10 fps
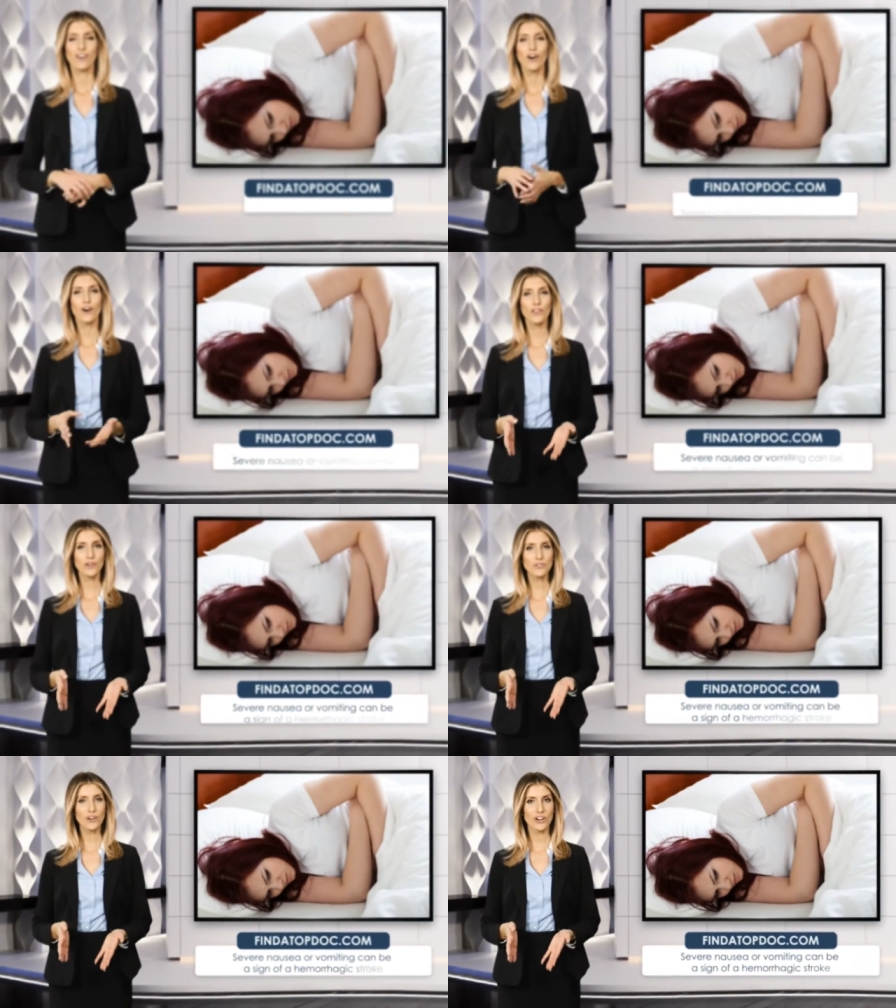
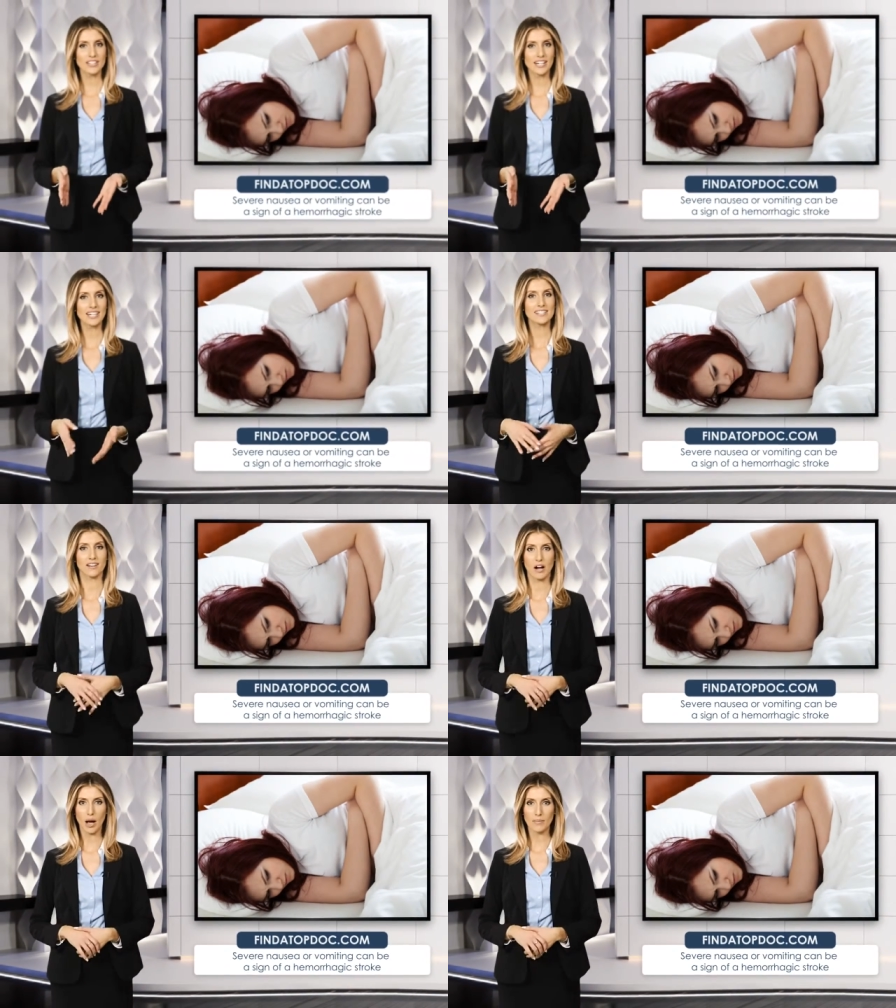Although nausea is
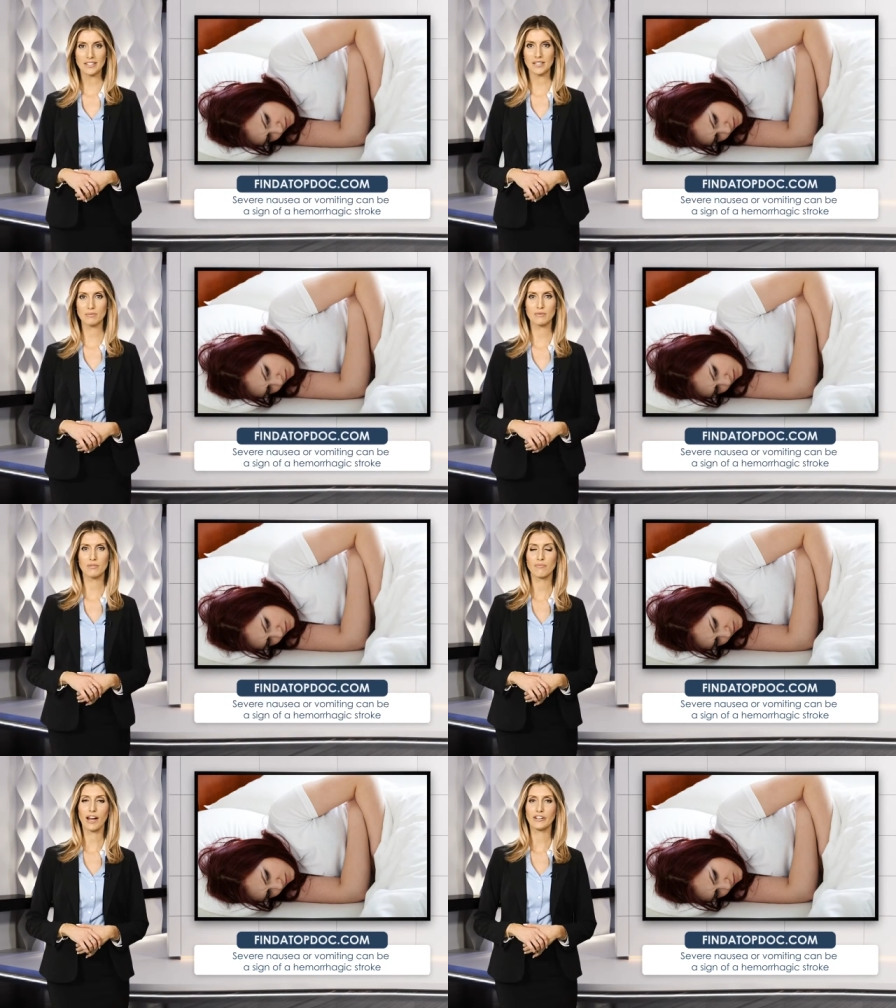a common symptom
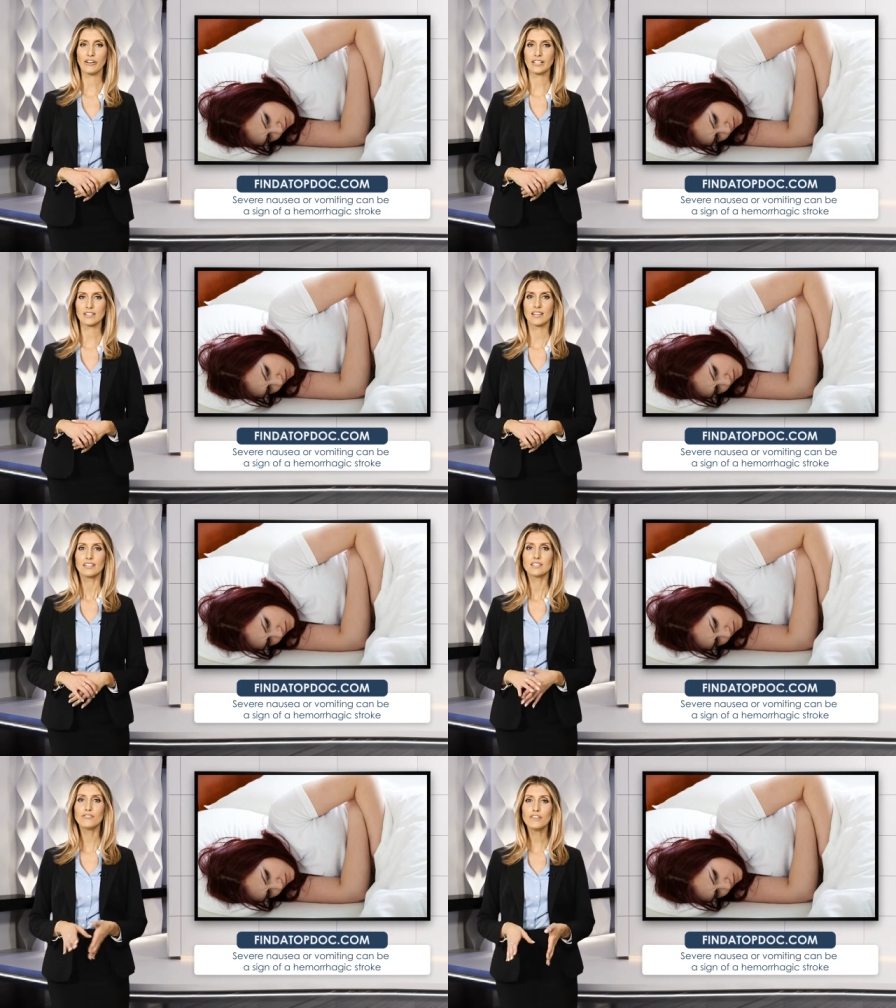of migraines,
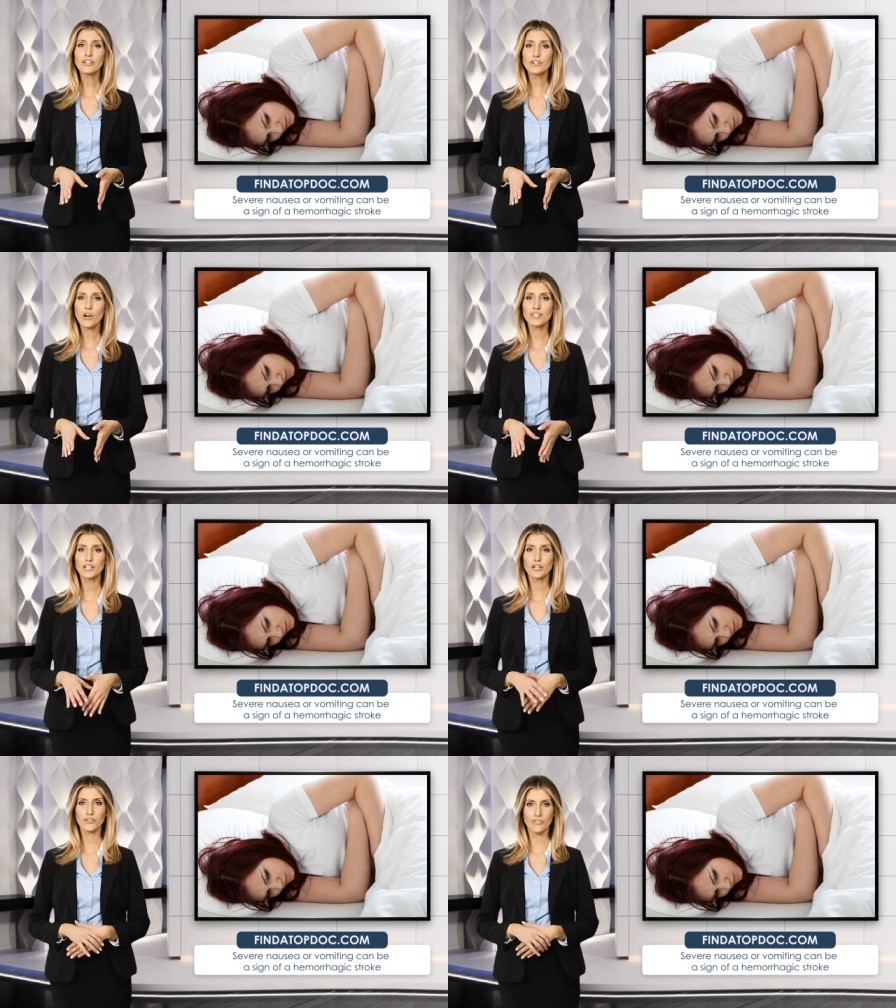severe
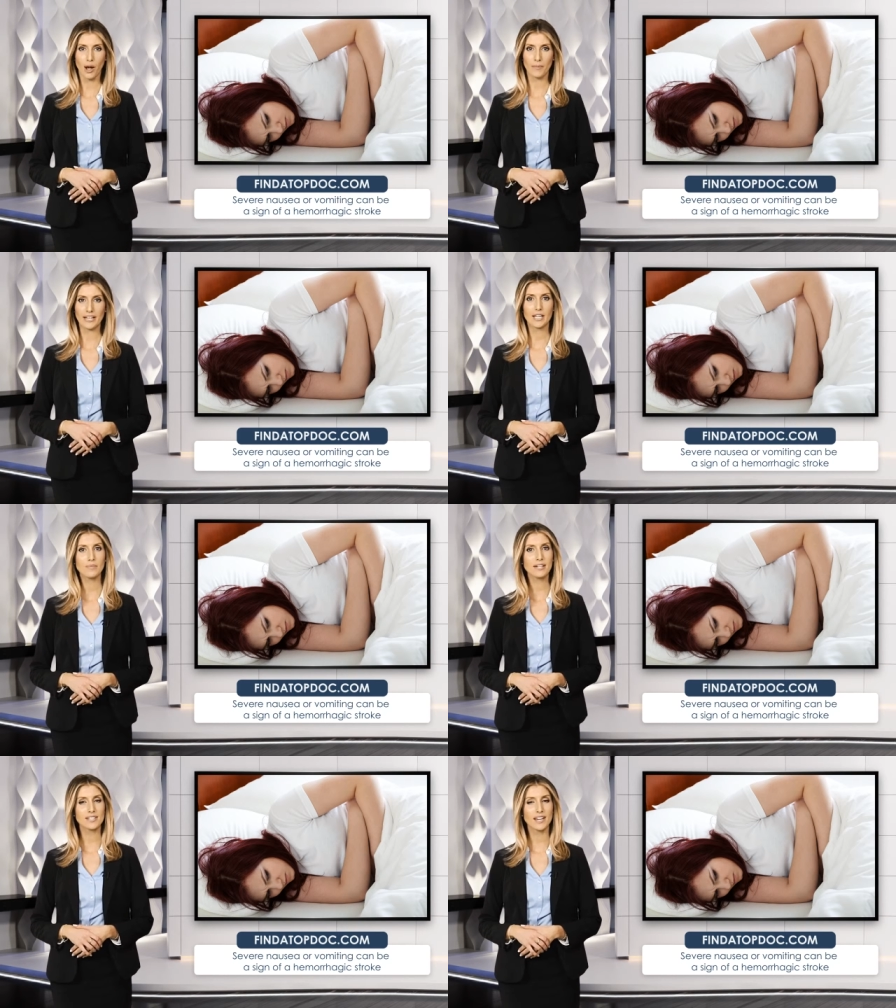nausea or vomiting
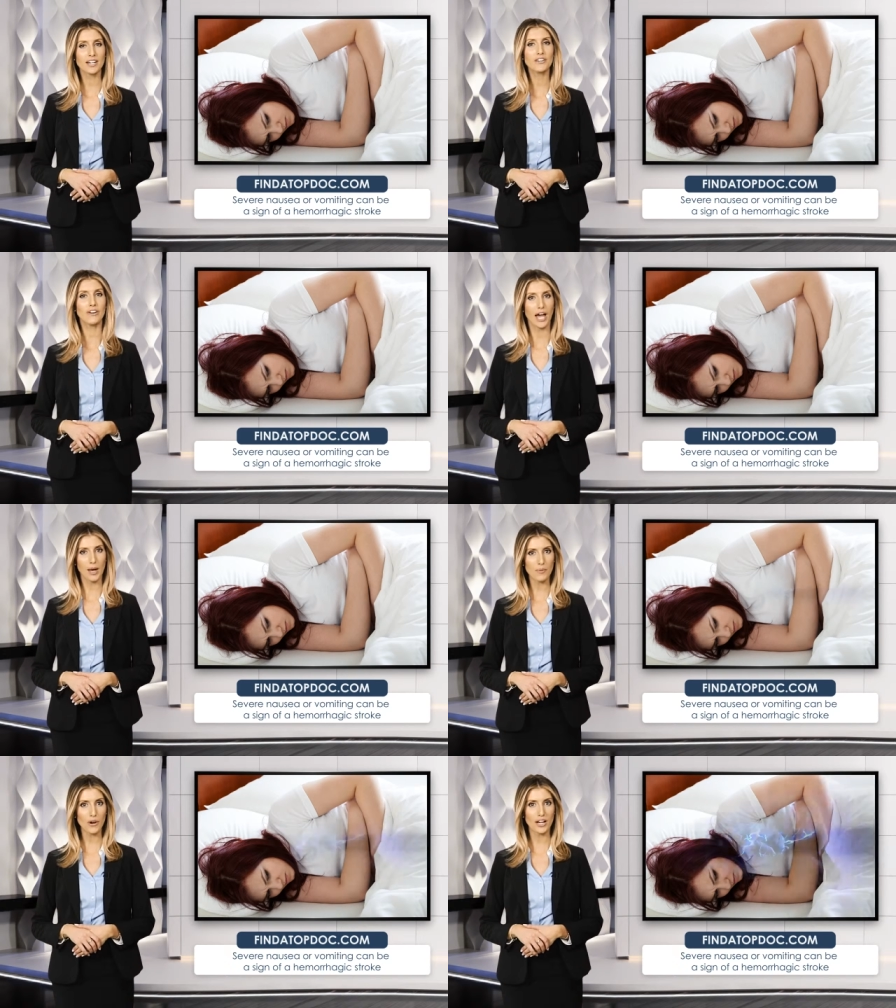can be a sign of a
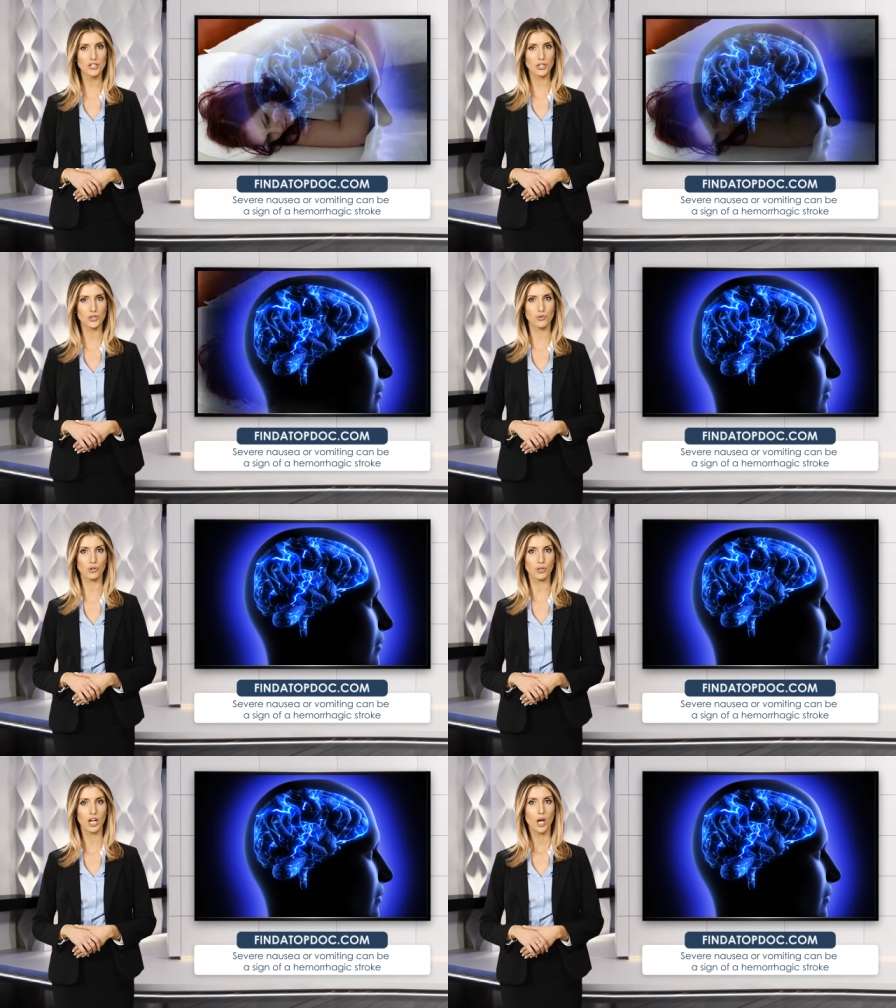hemorrhagic
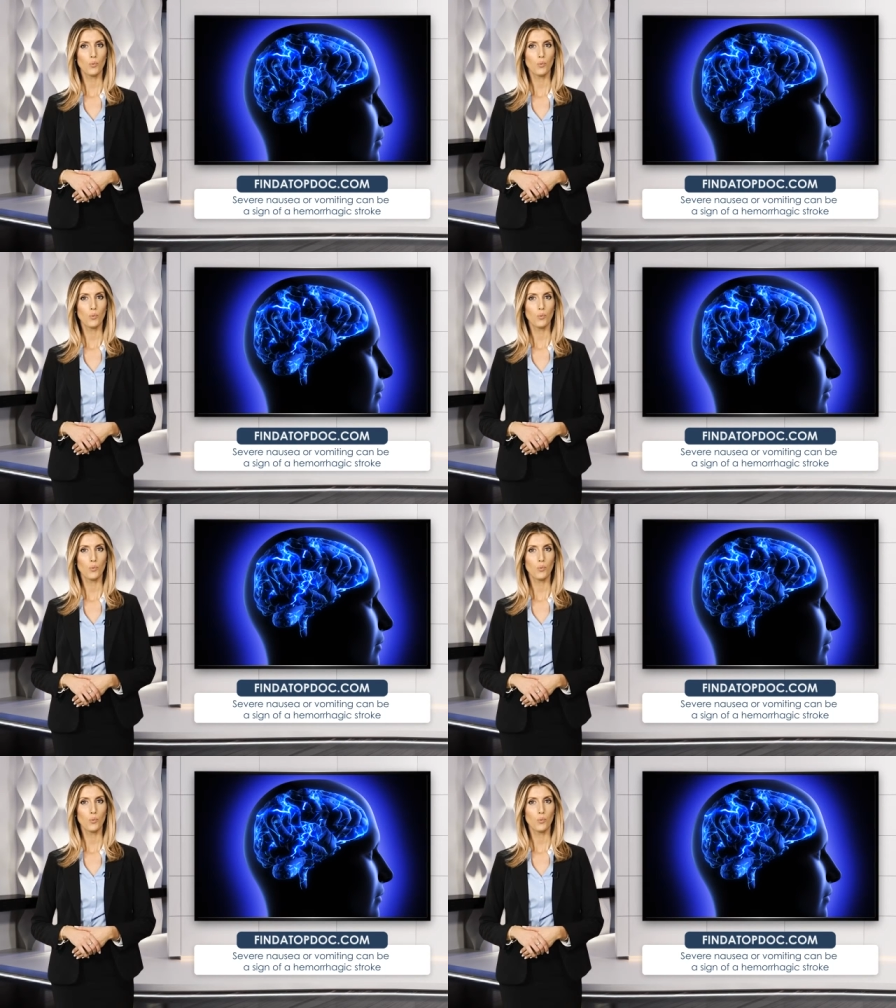stroke,